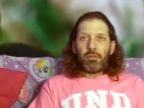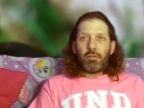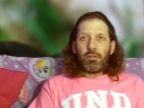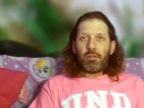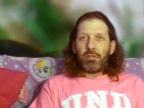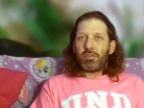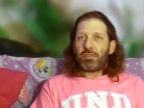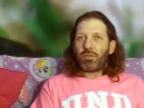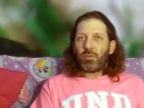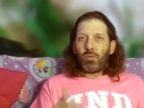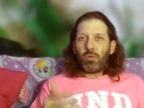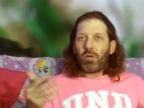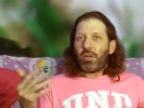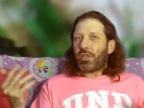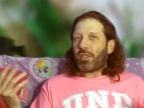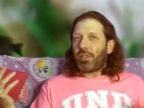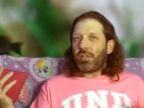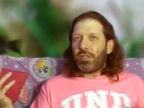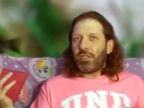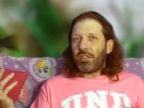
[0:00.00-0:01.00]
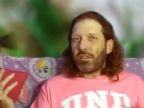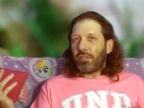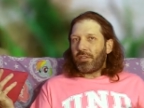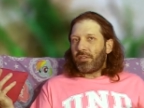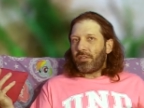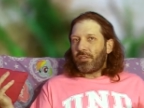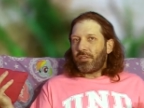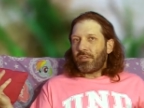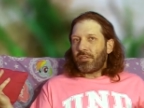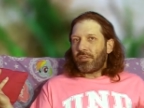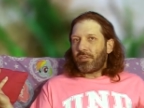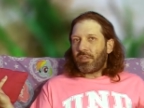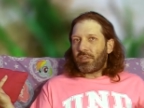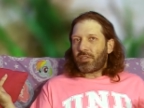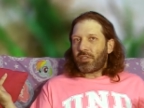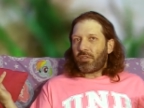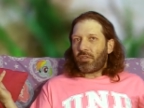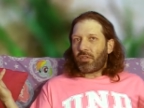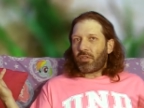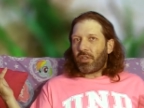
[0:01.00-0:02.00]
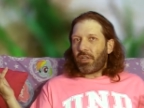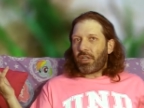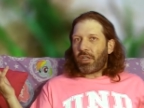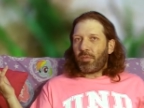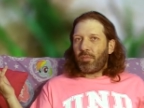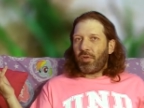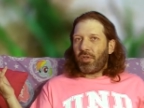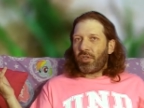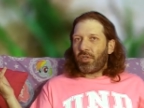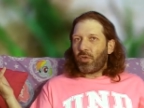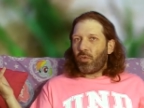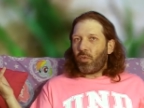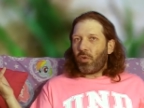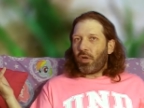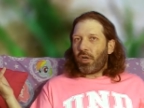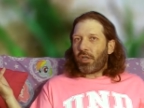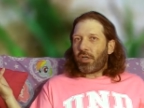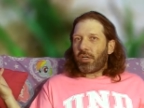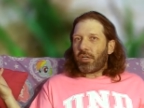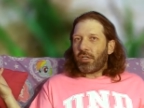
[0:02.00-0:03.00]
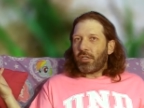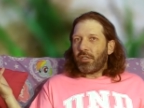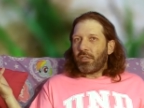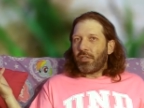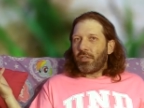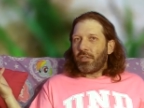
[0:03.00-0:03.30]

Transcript: Is it working? Does it look like I'm underwater?